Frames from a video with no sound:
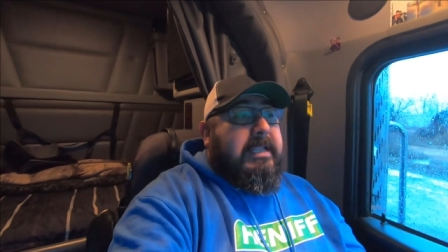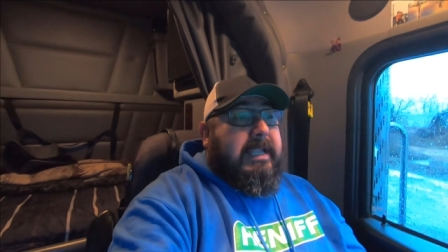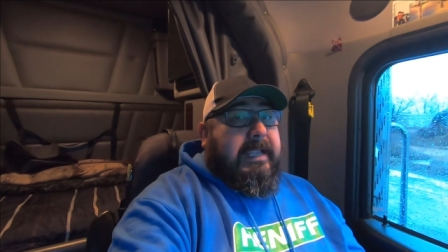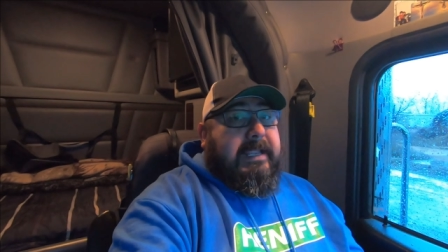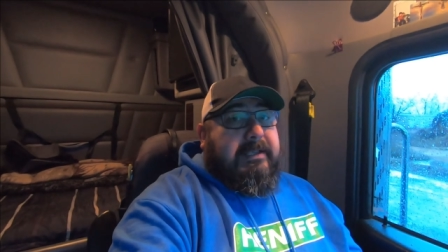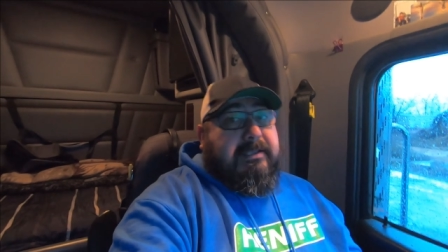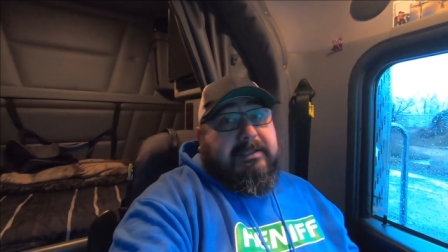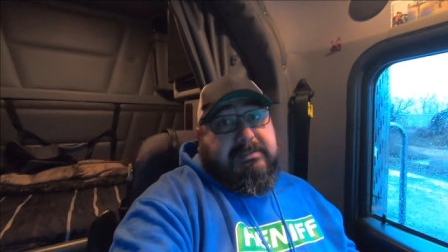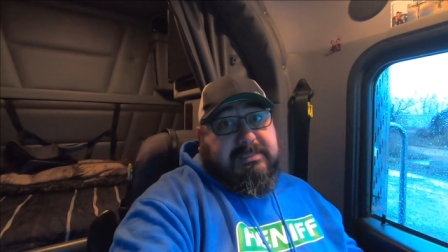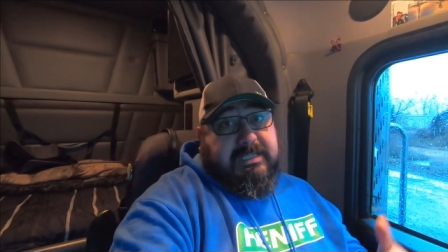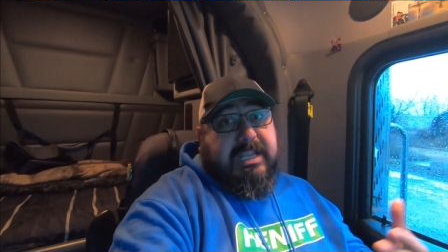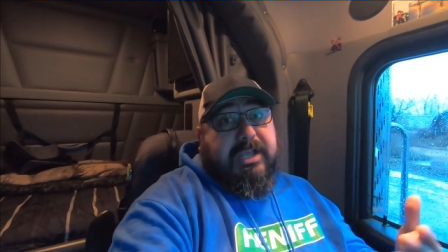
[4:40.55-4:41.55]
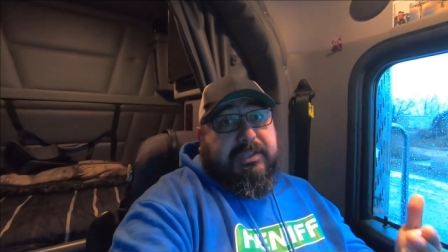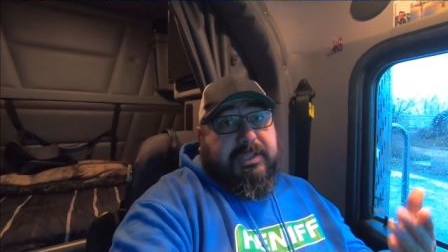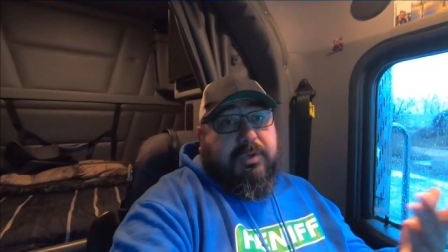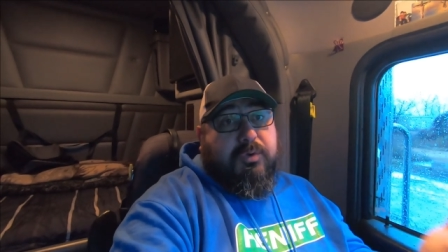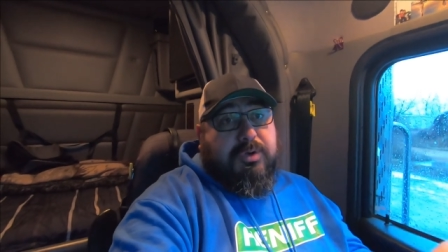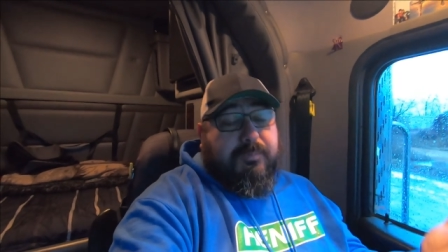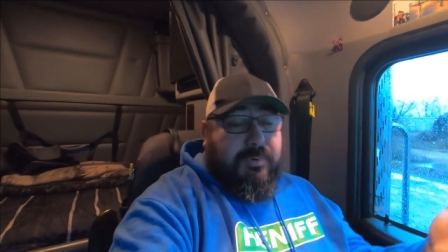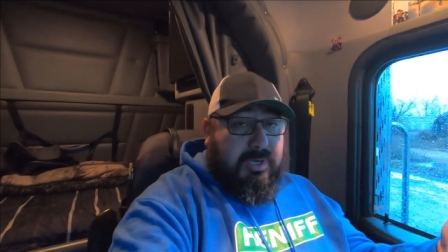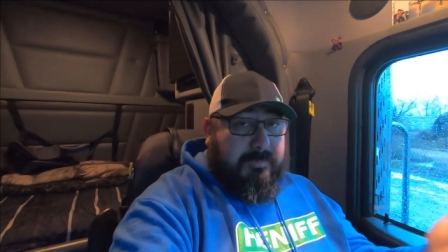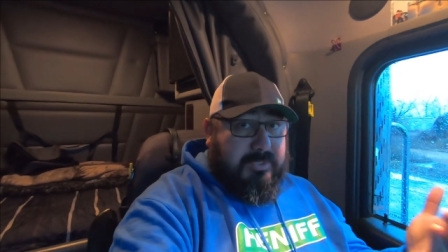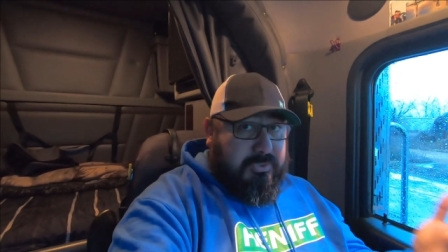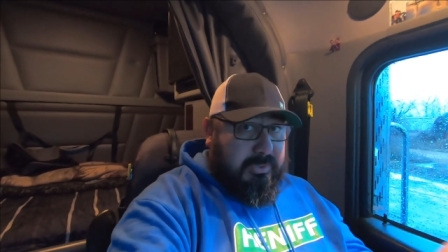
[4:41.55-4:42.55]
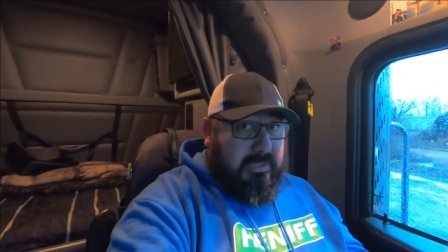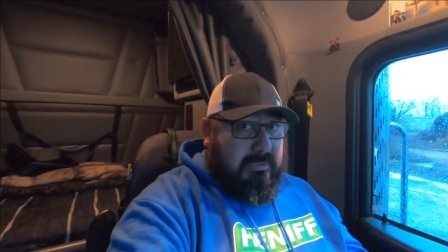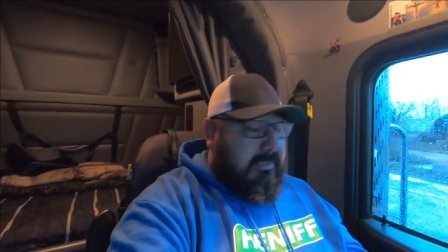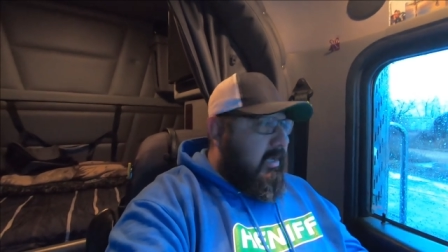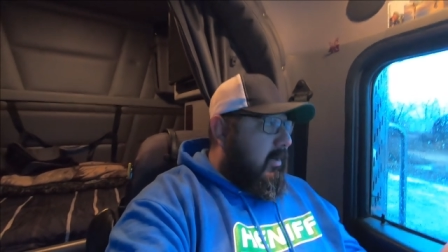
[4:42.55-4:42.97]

and uh, see how the whole compartment trailer thing